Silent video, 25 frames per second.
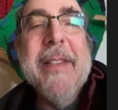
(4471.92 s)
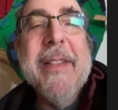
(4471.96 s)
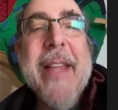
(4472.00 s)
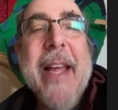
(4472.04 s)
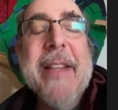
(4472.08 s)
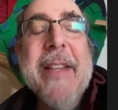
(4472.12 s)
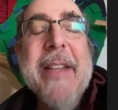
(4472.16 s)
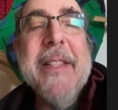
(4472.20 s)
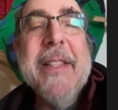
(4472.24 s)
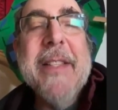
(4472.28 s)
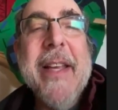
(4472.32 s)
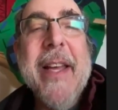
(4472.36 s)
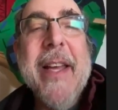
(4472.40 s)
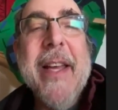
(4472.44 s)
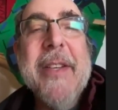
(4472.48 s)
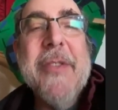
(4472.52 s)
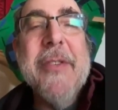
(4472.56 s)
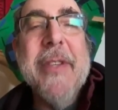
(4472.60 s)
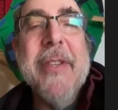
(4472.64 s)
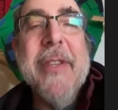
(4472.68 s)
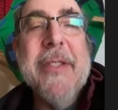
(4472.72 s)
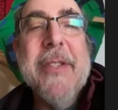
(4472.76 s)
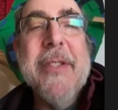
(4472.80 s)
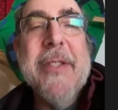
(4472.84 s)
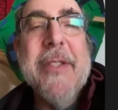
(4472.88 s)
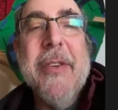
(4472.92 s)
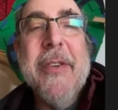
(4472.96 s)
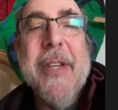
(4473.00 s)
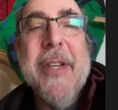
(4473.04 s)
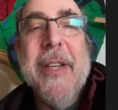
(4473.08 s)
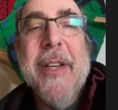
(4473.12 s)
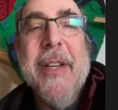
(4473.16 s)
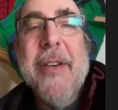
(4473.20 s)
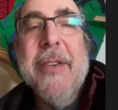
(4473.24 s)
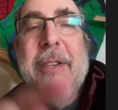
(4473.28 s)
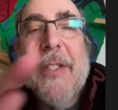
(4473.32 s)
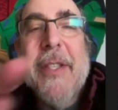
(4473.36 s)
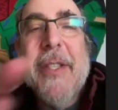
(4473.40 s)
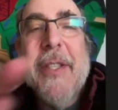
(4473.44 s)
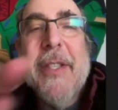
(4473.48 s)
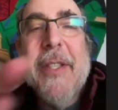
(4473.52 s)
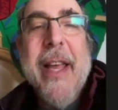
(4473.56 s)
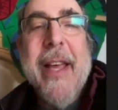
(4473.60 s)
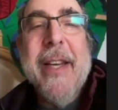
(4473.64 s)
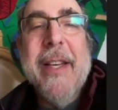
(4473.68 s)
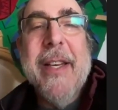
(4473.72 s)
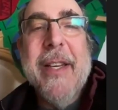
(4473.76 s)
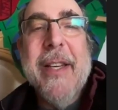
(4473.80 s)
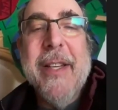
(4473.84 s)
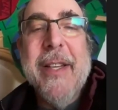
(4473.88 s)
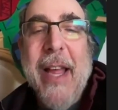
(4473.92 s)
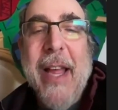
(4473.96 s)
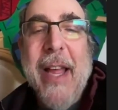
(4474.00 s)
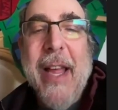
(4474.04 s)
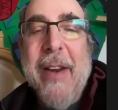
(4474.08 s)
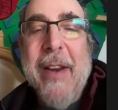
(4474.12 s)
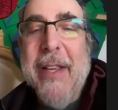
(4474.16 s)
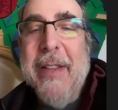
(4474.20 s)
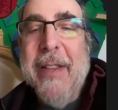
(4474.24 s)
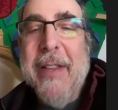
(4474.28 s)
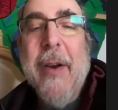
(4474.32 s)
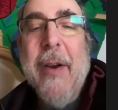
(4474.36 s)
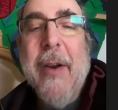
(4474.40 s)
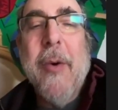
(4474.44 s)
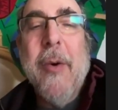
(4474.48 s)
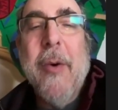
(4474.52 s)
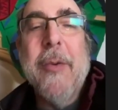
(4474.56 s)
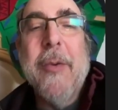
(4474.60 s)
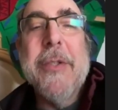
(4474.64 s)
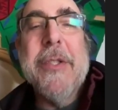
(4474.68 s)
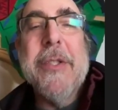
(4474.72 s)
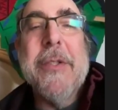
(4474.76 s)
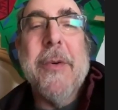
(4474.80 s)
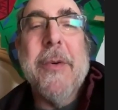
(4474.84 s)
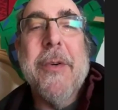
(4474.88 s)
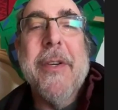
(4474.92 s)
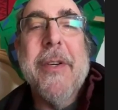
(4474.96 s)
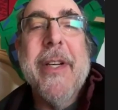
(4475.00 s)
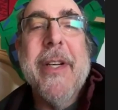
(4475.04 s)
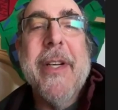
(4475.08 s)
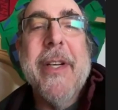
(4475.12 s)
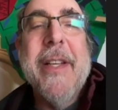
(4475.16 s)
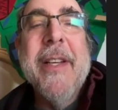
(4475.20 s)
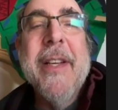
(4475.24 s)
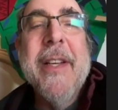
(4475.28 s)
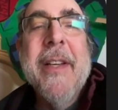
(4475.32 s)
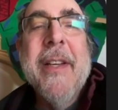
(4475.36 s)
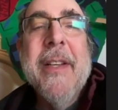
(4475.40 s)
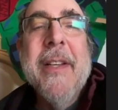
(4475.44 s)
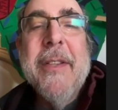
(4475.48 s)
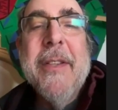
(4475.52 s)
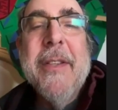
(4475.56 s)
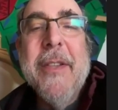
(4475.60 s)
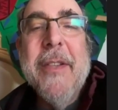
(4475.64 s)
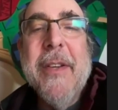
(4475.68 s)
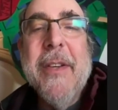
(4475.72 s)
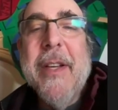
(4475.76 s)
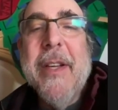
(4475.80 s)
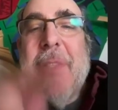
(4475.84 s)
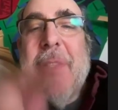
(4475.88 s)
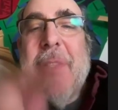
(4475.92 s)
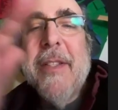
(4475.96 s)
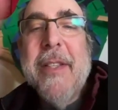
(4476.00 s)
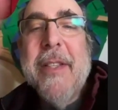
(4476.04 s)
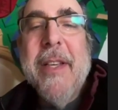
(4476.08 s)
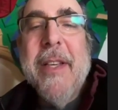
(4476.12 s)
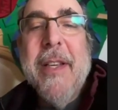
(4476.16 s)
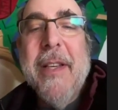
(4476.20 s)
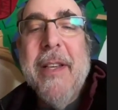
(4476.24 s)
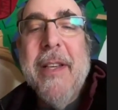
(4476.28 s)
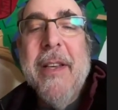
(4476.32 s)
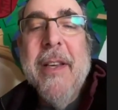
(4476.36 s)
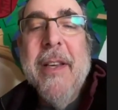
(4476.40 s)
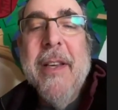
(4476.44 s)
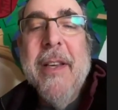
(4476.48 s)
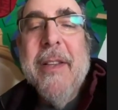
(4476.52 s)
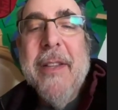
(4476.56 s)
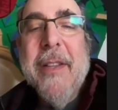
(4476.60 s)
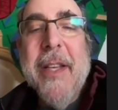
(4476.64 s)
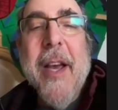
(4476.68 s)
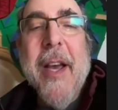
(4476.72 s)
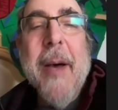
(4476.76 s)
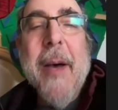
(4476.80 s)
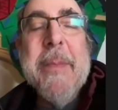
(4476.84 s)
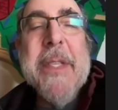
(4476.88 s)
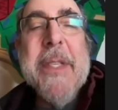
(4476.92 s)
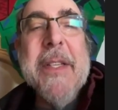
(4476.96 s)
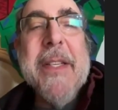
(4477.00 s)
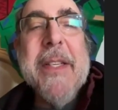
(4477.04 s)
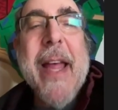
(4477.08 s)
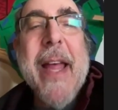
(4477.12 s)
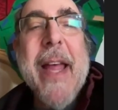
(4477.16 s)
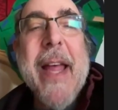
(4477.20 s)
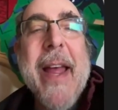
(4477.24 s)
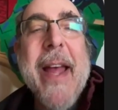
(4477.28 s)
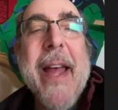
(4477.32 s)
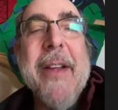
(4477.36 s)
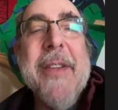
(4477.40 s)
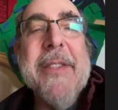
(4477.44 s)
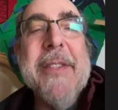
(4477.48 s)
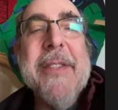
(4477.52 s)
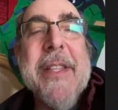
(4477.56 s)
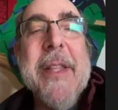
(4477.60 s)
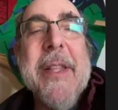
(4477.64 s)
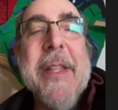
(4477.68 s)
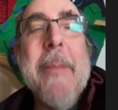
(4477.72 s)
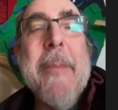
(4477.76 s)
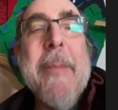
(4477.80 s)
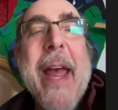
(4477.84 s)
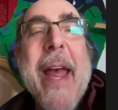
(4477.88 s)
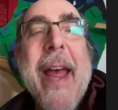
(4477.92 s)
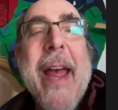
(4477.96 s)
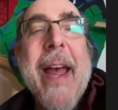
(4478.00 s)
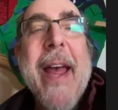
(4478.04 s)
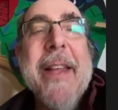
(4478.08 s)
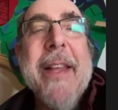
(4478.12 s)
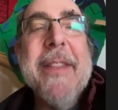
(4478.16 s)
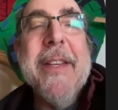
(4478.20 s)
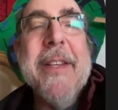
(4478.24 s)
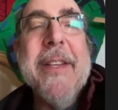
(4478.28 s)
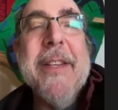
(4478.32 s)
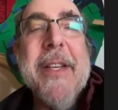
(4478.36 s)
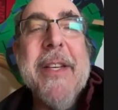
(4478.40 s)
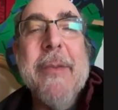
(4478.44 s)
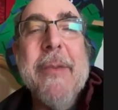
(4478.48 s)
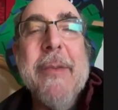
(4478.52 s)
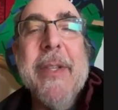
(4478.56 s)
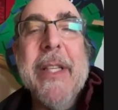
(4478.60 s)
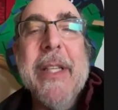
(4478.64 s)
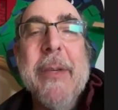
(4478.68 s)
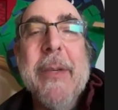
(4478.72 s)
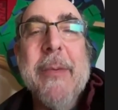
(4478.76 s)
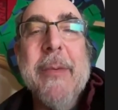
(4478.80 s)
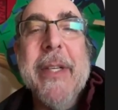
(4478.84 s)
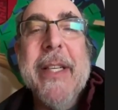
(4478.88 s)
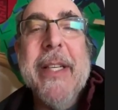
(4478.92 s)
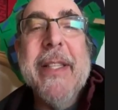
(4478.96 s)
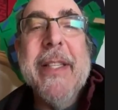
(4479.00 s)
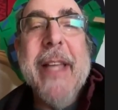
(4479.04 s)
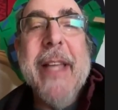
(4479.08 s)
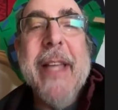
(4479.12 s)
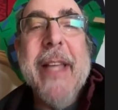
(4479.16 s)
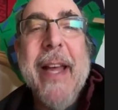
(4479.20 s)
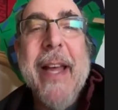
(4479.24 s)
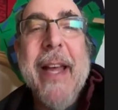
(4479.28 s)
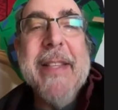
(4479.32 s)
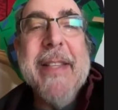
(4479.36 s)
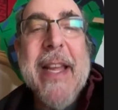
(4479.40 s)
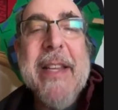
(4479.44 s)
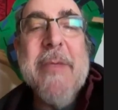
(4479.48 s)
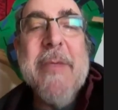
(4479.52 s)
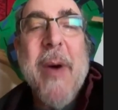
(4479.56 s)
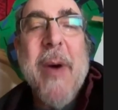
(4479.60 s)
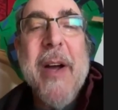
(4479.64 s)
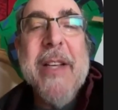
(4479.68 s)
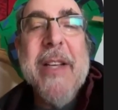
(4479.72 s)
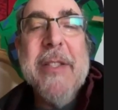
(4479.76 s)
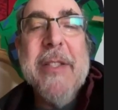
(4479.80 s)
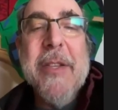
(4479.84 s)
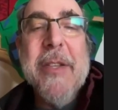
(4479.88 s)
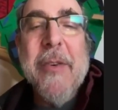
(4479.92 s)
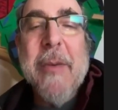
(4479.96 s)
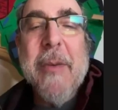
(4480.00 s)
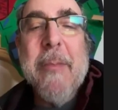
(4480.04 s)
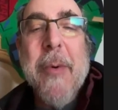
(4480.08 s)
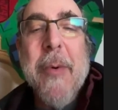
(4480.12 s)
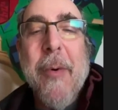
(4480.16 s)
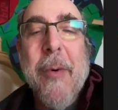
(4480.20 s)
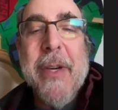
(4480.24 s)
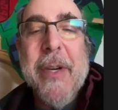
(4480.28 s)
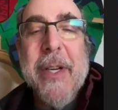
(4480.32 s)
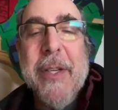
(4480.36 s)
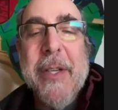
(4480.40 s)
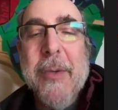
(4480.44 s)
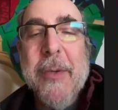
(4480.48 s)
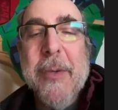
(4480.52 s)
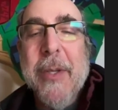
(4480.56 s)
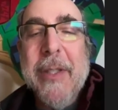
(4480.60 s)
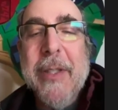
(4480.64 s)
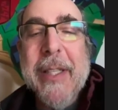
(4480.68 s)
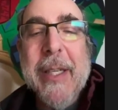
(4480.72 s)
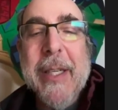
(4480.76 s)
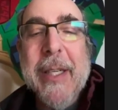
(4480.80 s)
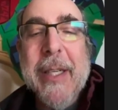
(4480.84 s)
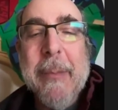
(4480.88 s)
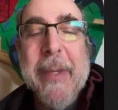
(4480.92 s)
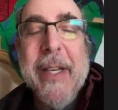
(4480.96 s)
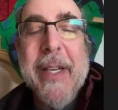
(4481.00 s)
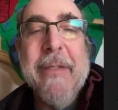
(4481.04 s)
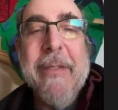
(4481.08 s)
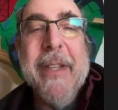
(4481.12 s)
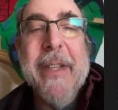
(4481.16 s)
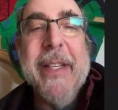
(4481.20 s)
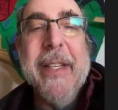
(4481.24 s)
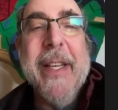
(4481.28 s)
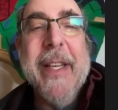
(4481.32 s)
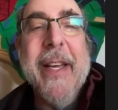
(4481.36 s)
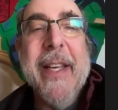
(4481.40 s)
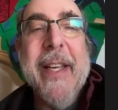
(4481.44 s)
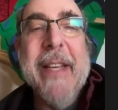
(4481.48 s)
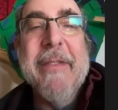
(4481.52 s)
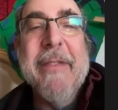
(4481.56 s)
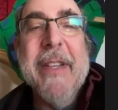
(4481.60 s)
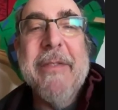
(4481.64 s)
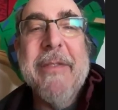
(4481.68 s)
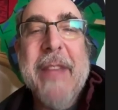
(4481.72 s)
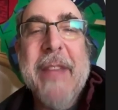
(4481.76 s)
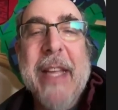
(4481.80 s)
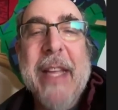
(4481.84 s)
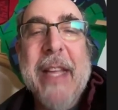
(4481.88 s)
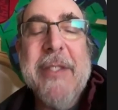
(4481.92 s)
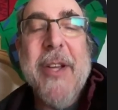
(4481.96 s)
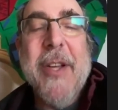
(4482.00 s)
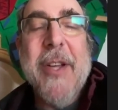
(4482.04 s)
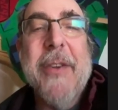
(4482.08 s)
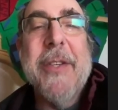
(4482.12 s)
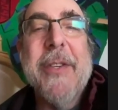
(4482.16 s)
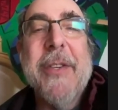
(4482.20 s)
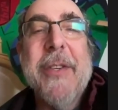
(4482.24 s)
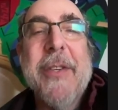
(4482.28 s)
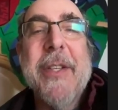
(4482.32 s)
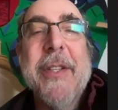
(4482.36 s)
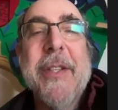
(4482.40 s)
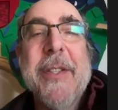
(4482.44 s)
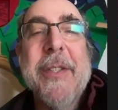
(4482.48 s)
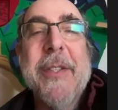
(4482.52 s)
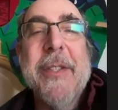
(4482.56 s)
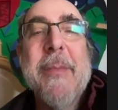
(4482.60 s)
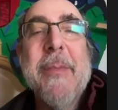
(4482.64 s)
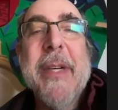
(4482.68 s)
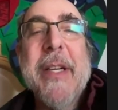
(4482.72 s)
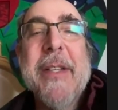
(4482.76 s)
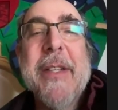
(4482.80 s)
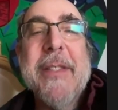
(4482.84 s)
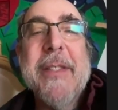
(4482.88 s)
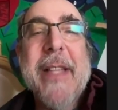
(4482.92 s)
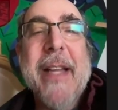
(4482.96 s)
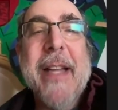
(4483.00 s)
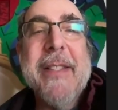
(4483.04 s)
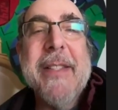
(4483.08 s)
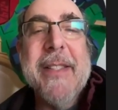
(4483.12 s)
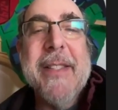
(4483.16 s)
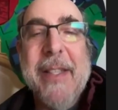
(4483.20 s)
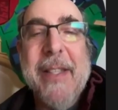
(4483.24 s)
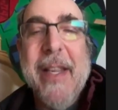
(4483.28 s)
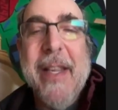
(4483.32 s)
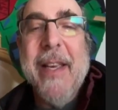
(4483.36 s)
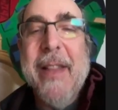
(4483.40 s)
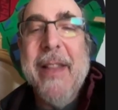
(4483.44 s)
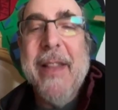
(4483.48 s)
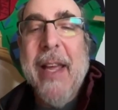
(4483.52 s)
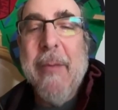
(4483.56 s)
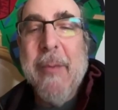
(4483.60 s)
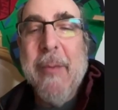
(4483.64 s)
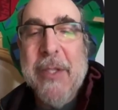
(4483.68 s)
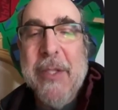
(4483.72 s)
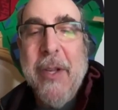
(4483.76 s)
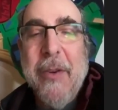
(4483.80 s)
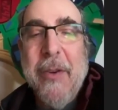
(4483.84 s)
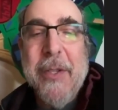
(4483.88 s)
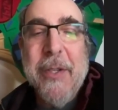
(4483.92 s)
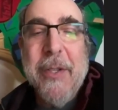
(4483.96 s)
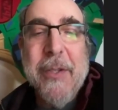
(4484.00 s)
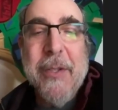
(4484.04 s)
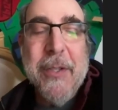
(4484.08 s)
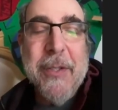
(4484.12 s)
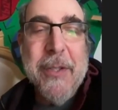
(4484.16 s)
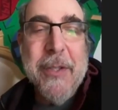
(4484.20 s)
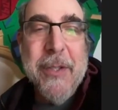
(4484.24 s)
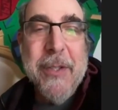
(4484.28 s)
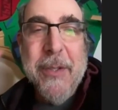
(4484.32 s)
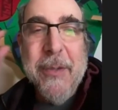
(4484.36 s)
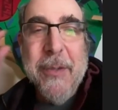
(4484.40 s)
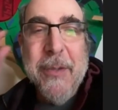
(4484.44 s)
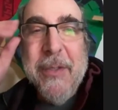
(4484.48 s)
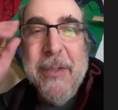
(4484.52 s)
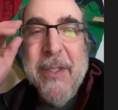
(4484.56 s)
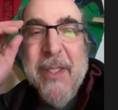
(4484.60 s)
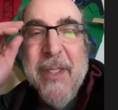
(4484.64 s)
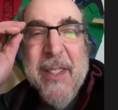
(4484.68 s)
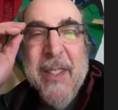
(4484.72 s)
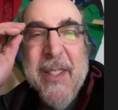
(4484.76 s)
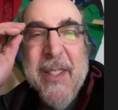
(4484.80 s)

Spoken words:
That's the entry. So you can understand it in that whole story. You can see the ups and downs and the path, and you can really read that. That's why it's so important to do a little bit every day, even if that's all you can do, because that's the day that was all you could do.